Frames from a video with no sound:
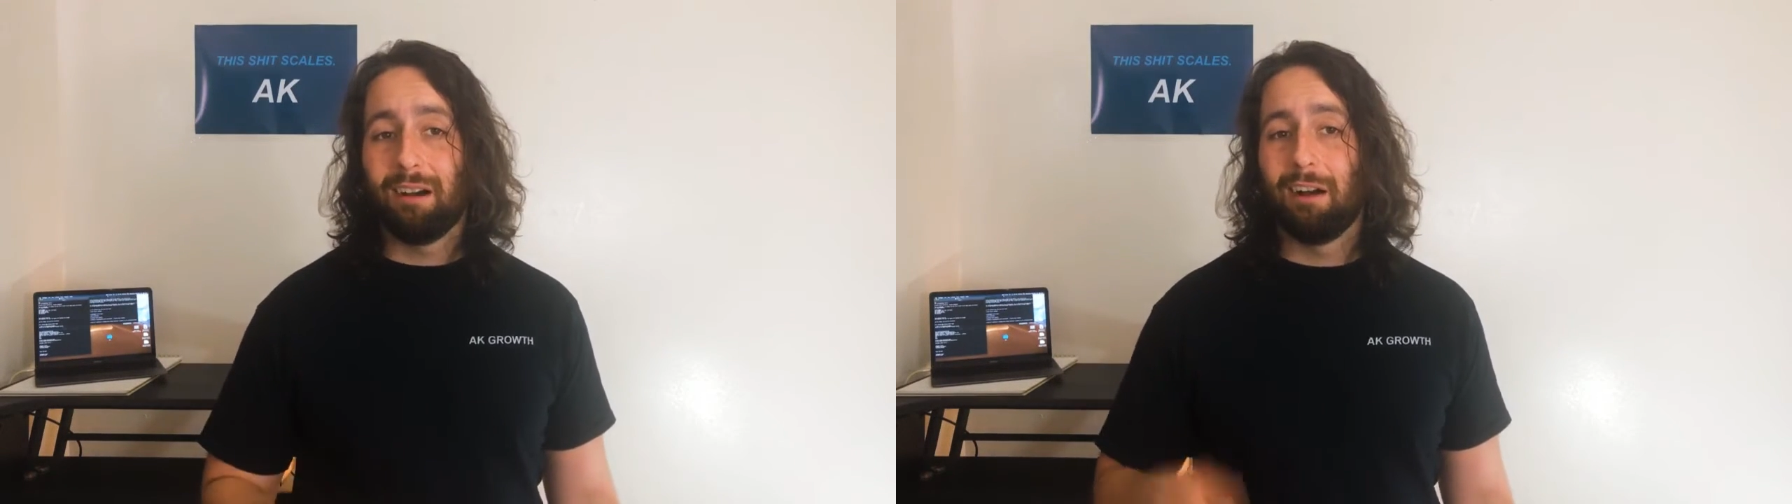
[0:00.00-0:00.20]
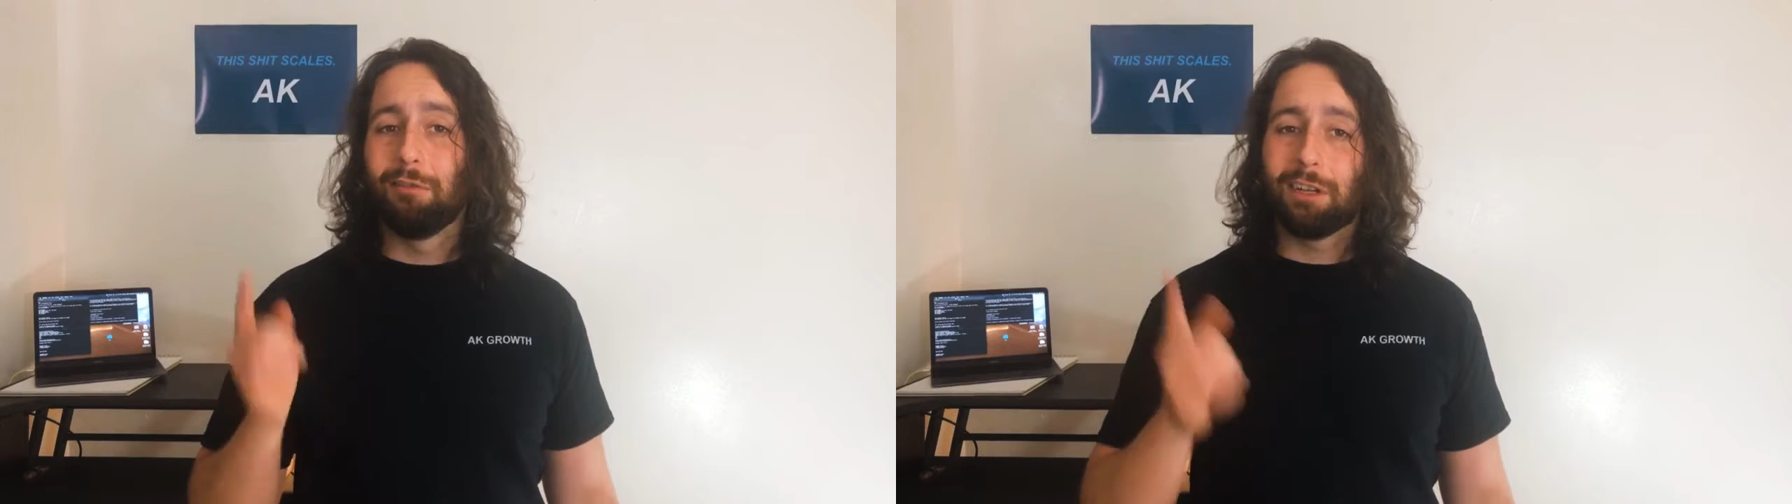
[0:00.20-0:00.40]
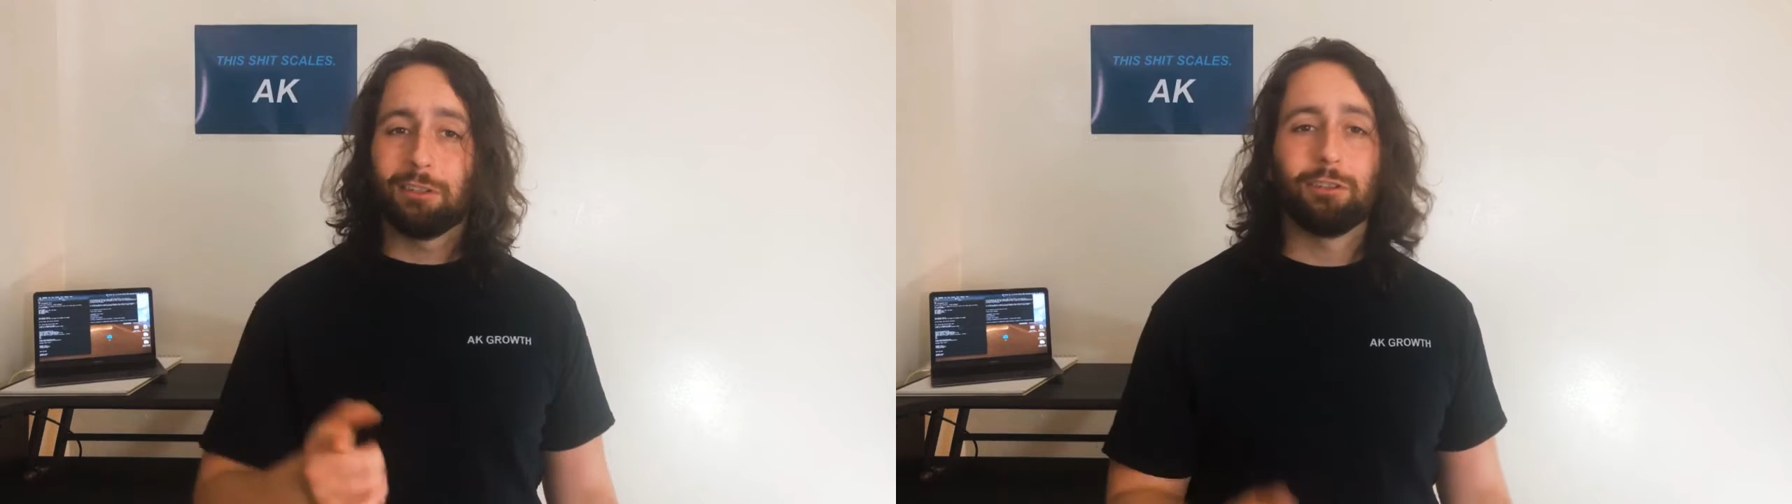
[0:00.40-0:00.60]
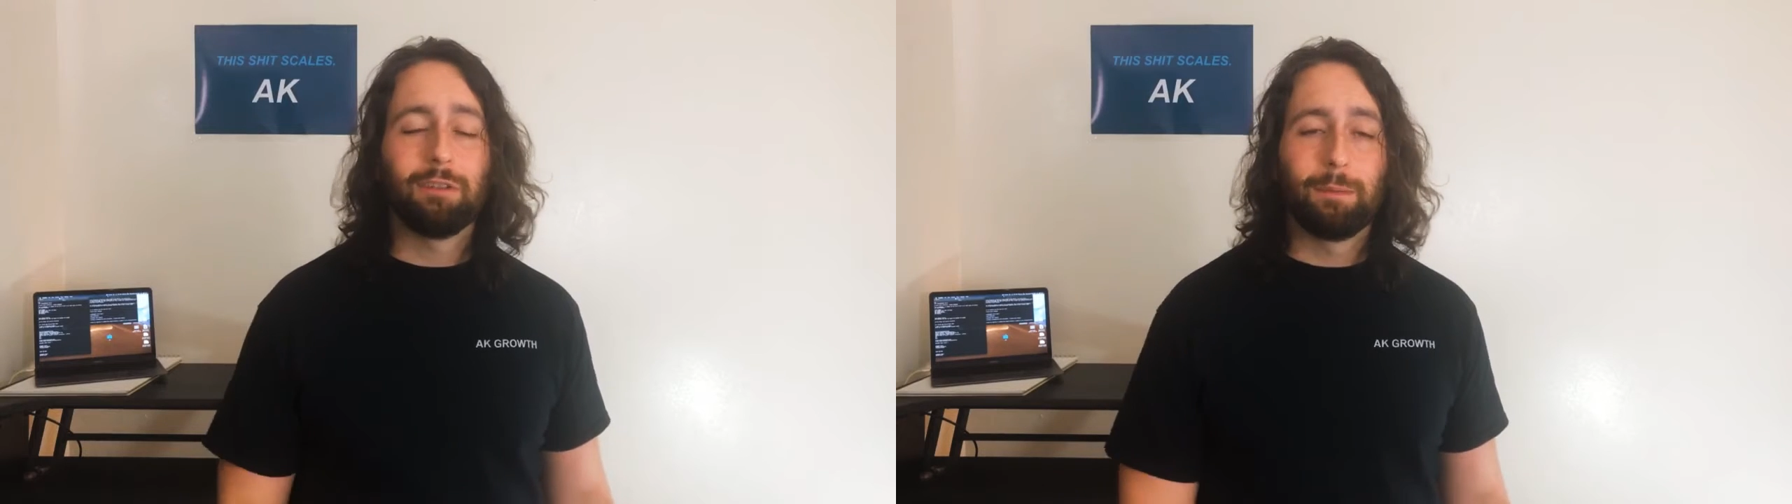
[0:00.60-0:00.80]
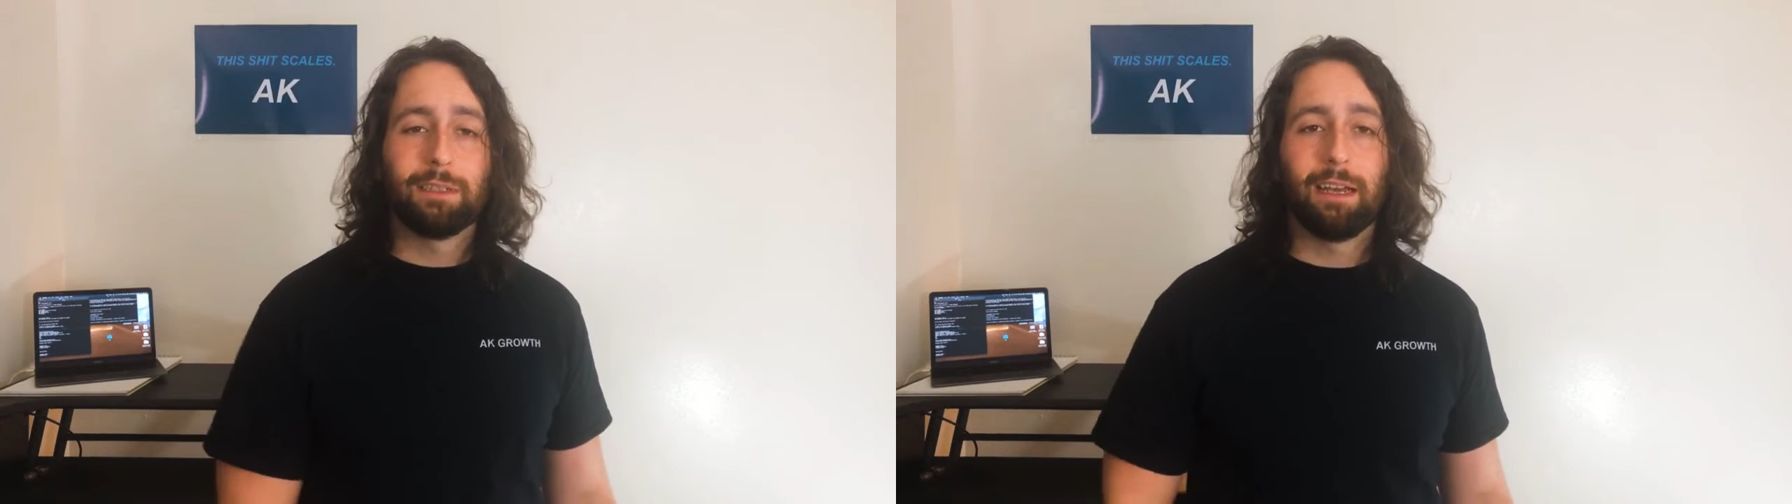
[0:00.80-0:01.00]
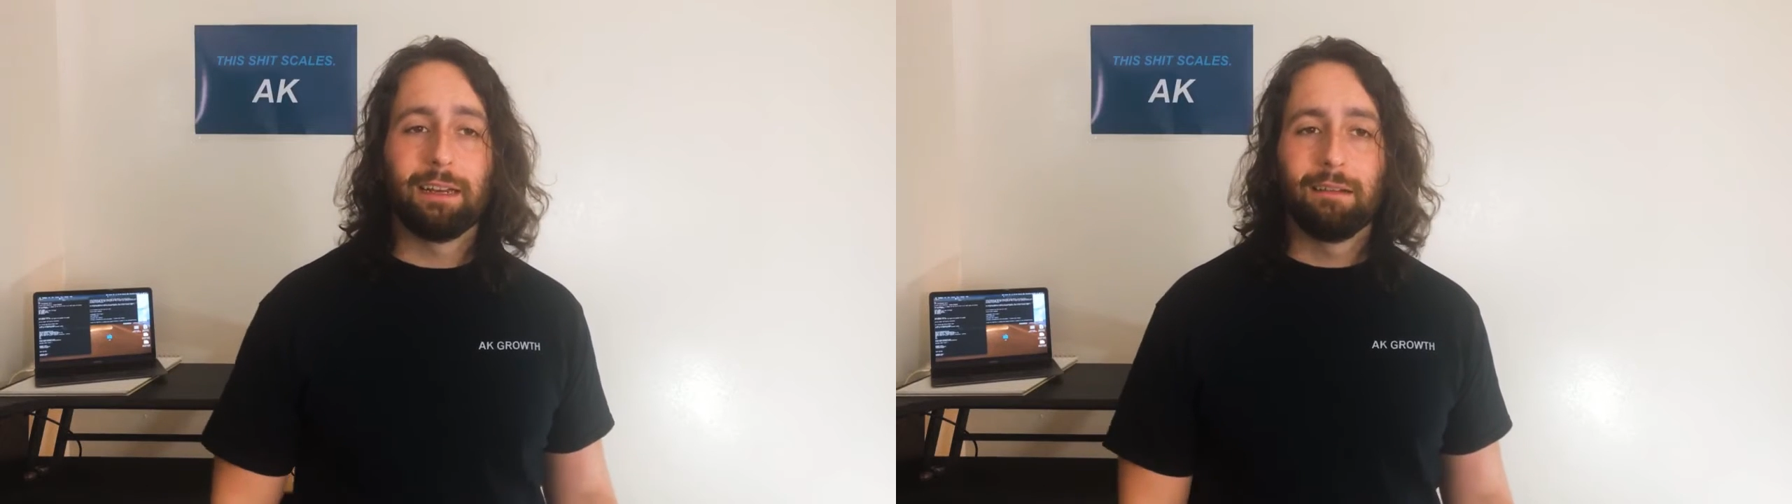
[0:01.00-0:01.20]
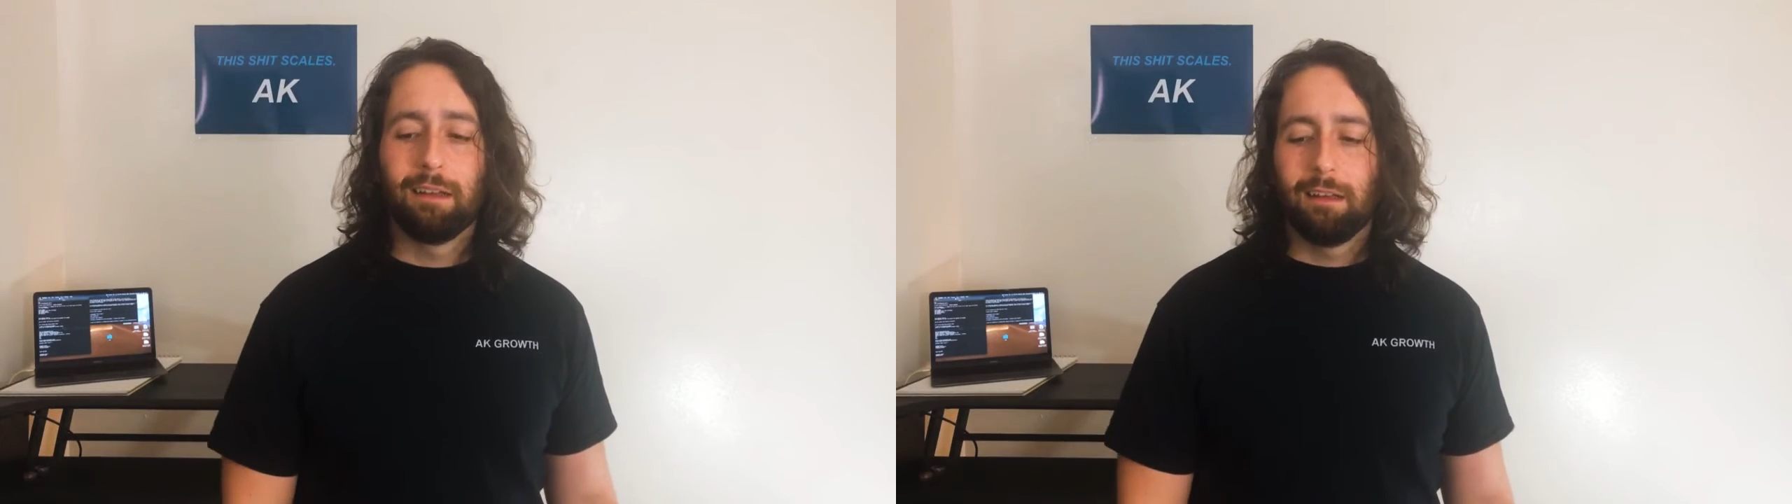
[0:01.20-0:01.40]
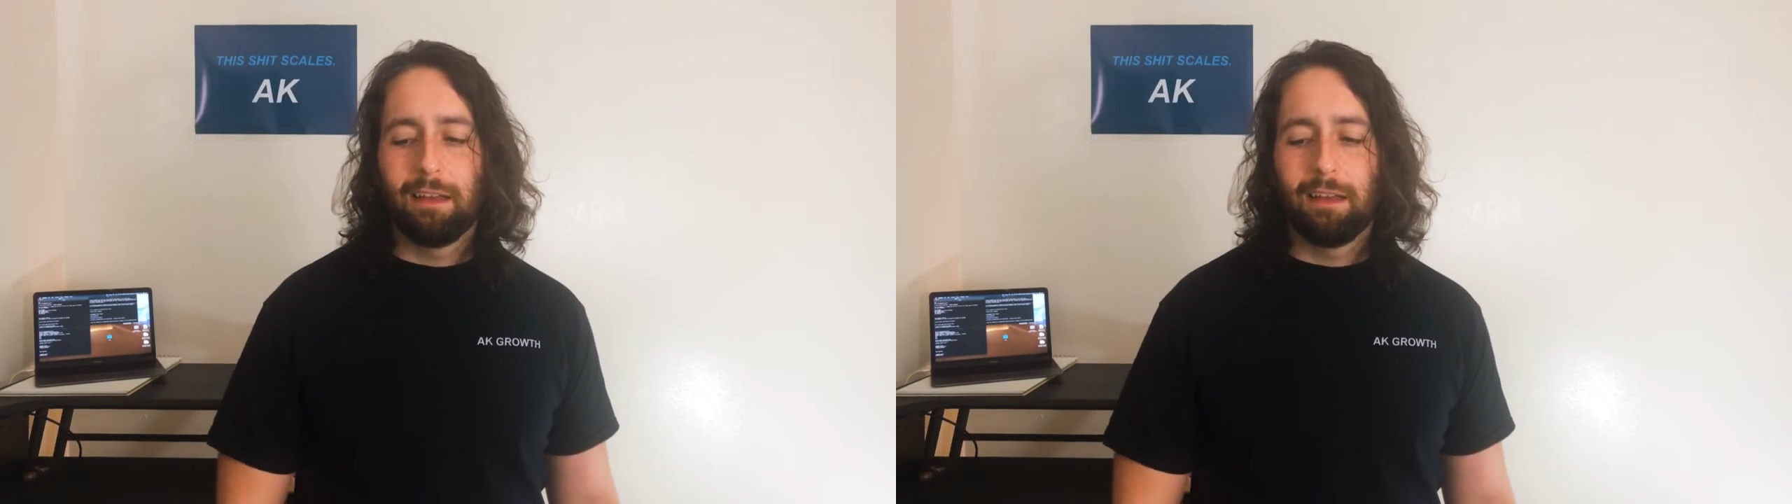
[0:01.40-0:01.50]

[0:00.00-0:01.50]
I'll look at your website